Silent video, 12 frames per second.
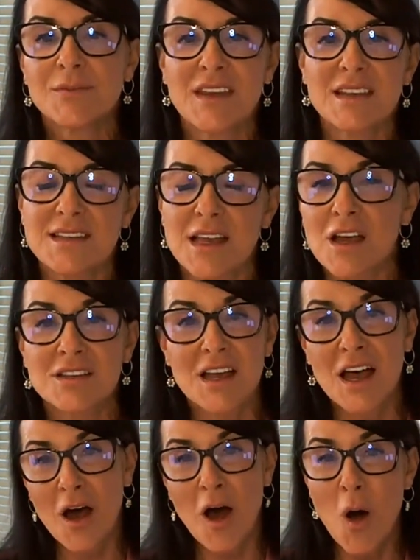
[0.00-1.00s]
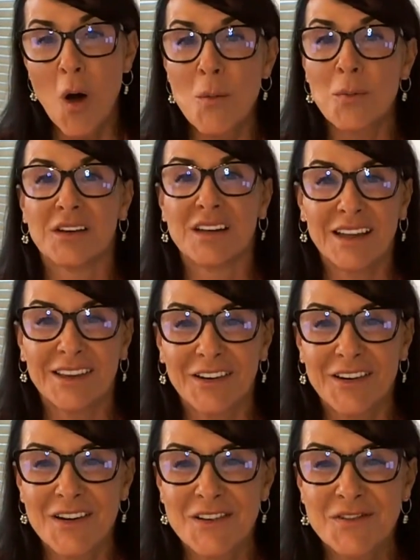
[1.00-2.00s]
there's a whole
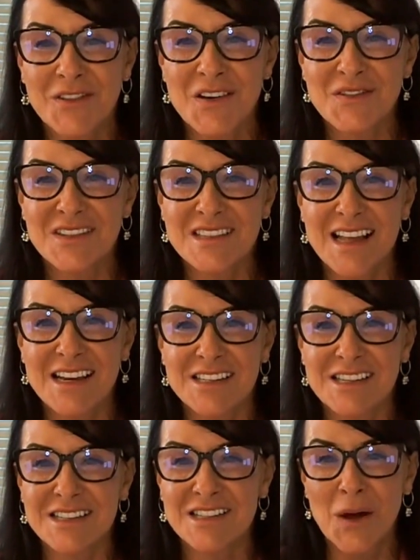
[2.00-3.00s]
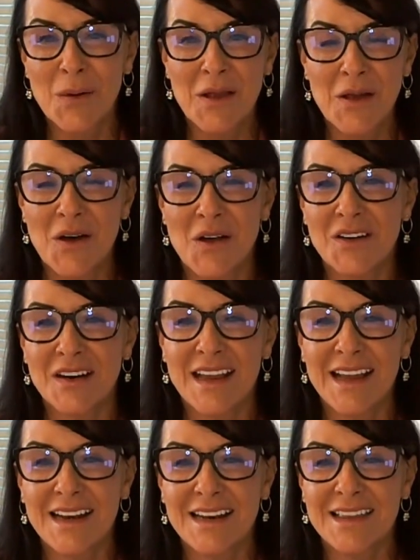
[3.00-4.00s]
plethora of conversations going on
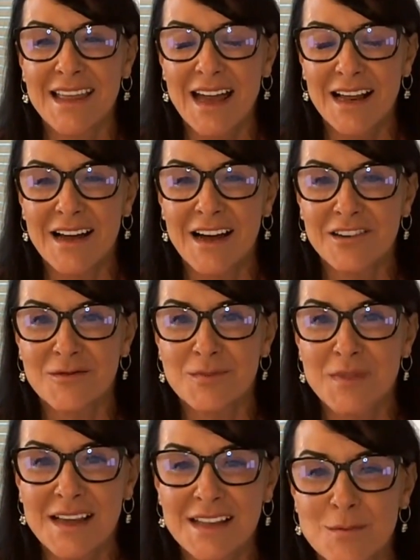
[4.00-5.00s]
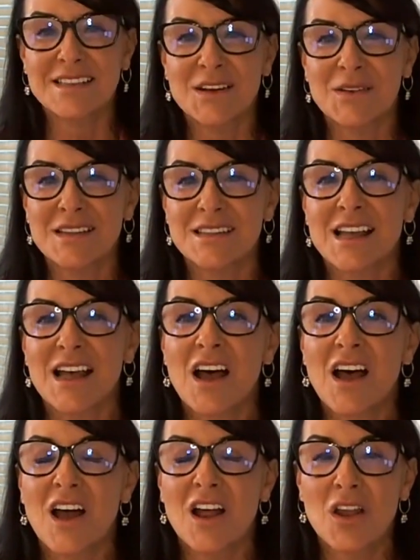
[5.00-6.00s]
in that kind of mix. So it's
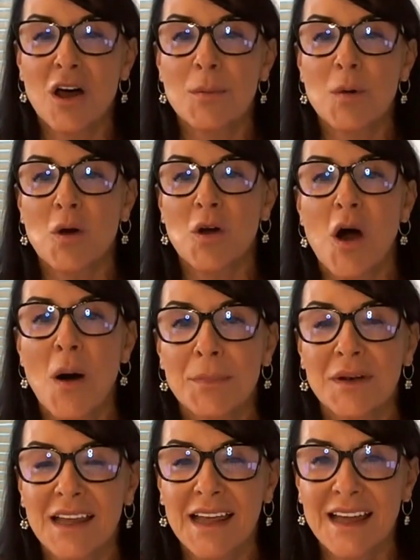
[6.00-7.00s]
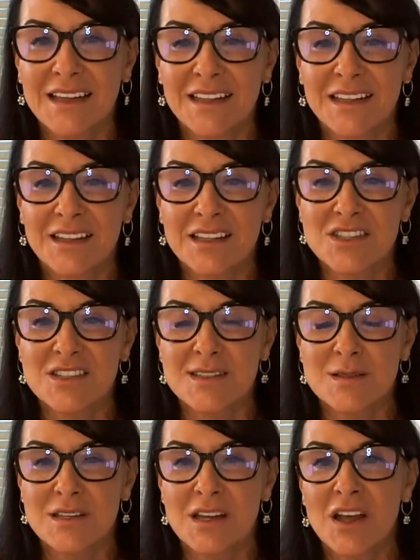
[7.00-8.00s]
a lot more complicated than
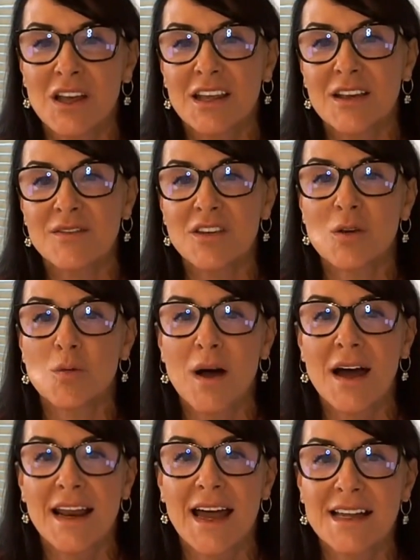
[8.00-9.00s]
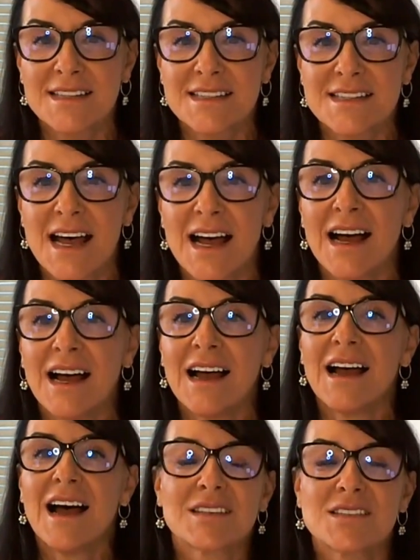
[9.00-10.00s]
just giving you one answer.
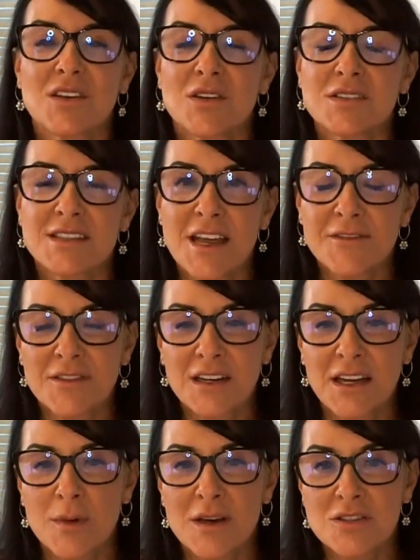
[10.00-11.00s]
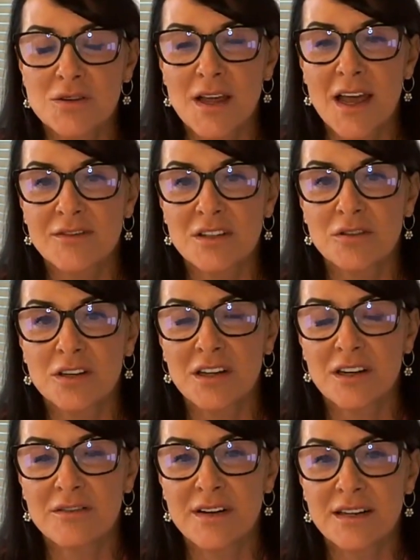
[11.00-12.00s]
So definitely we do have to look at
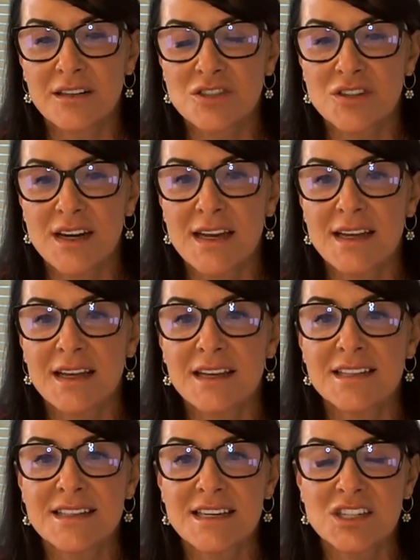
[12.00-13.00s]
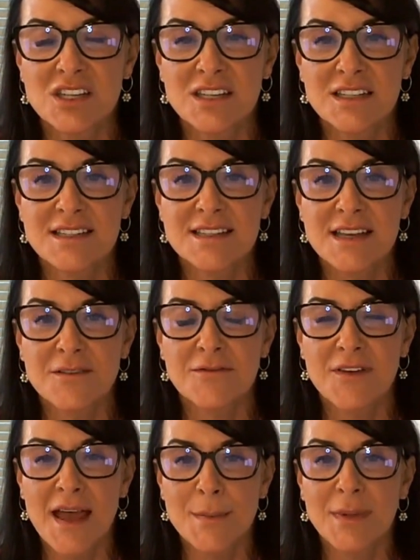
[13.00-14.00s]
hereditary conditions and
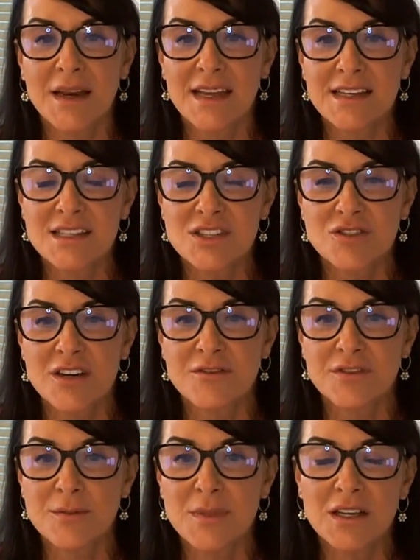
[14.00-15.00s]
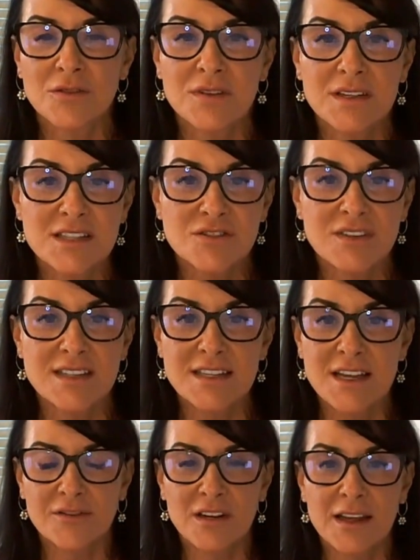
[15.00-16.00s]
family history. Familial history
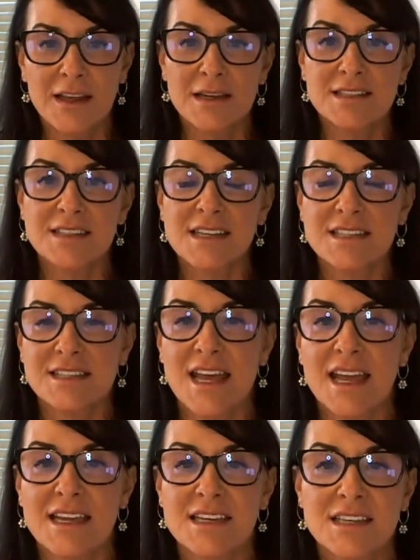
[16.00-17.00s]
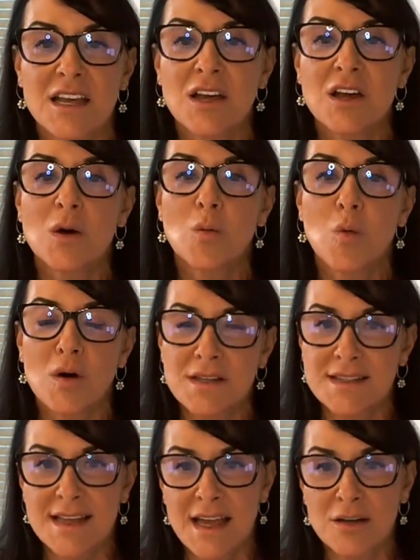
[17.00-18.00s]
definitely can dictate what
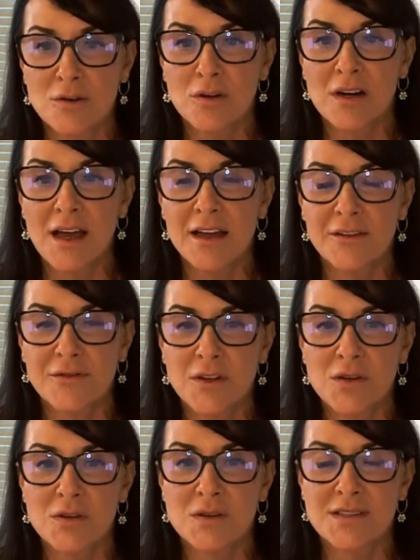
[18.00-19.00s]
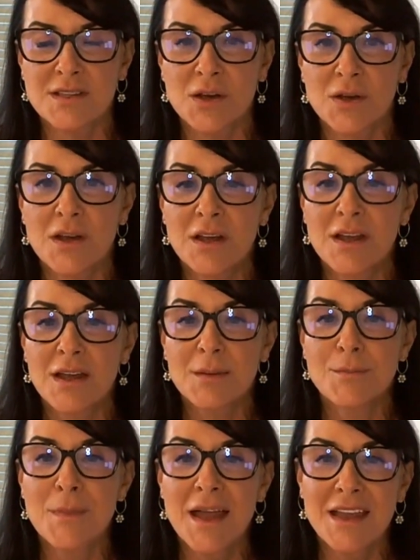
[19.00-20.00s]
does that look like for you. So
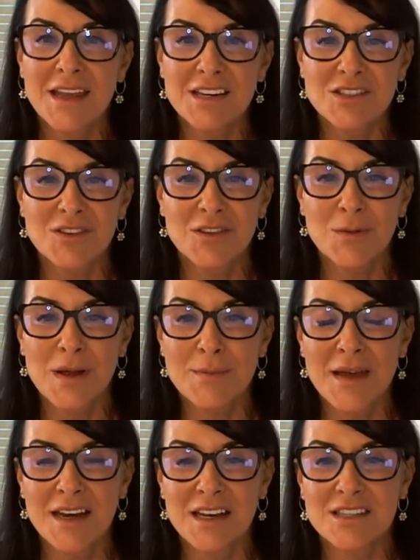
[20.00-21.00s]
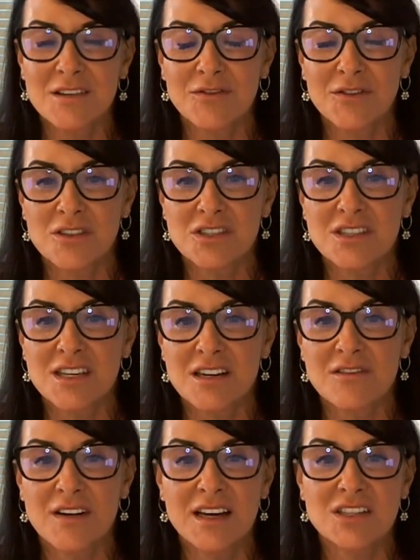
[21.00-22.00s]
making sure that we're managing future
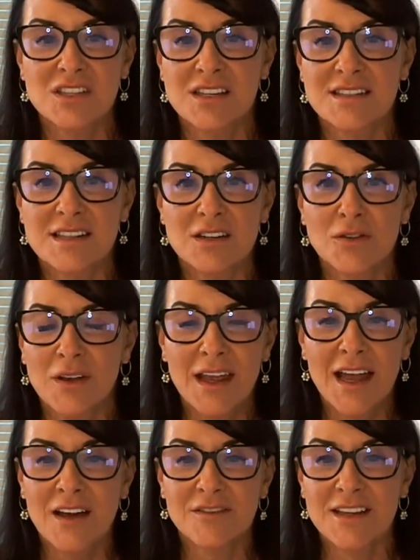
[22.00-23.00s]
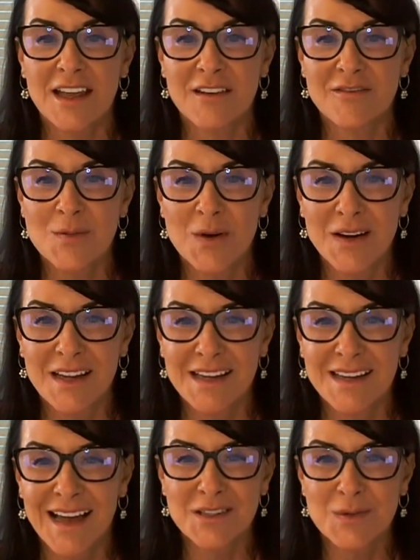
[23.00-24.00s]
generations and looking after
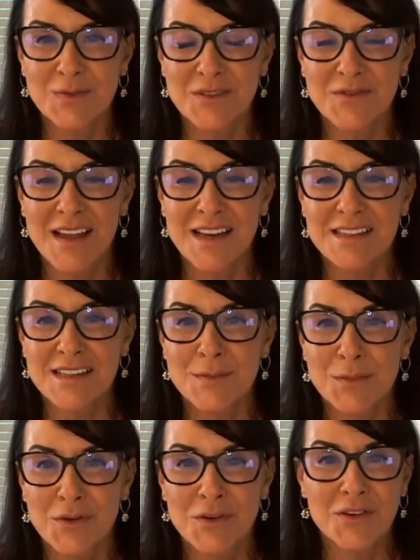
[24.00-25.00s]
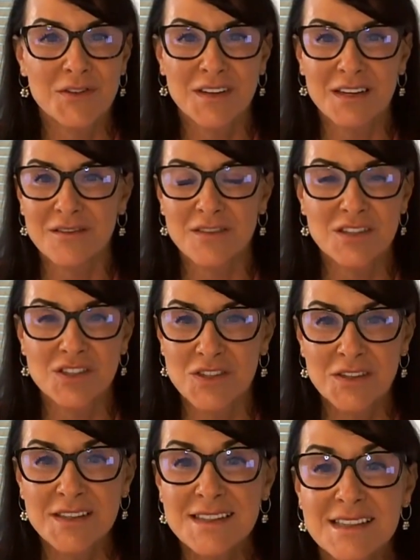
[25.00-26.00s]
everybody to prevent, improve and
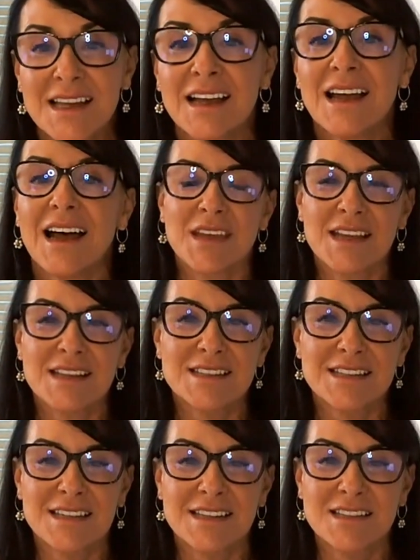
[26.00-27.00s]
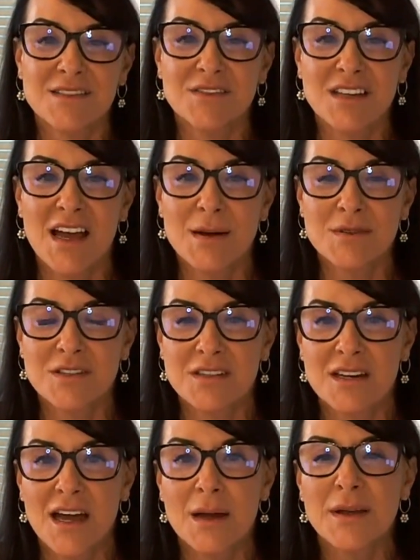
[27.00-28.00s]
reduce the incidence of type
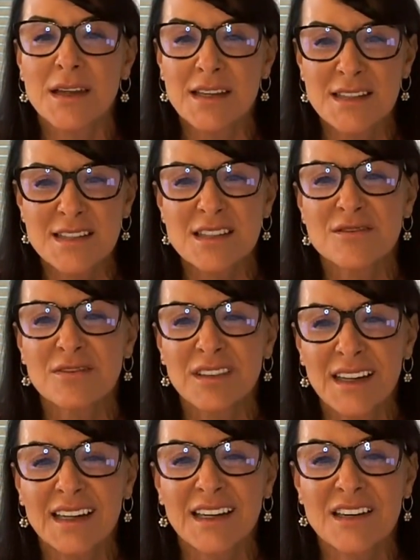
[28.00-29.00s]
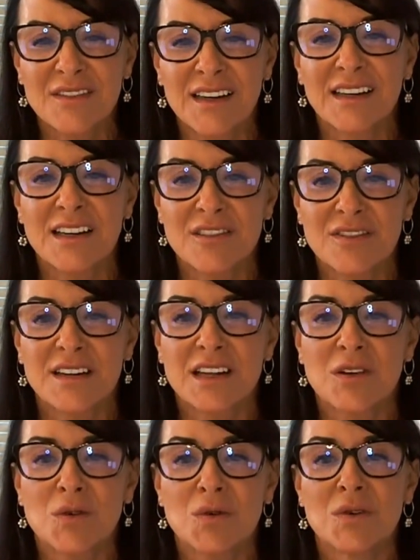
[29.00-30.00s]
2 diabetes is really, really
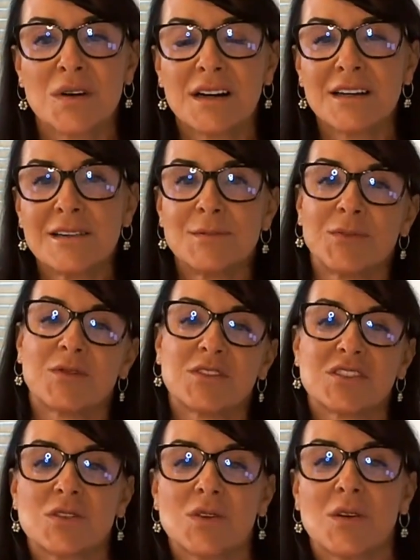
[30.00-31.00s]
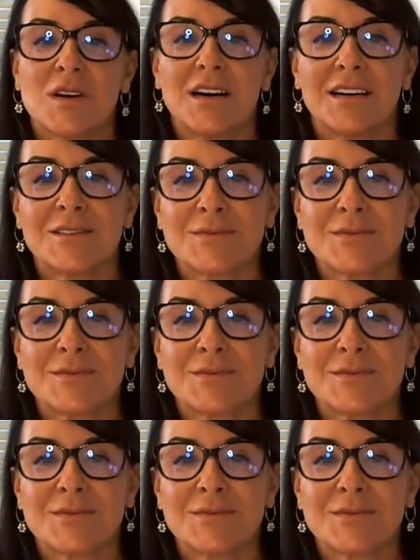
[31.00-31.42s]
critical for sure.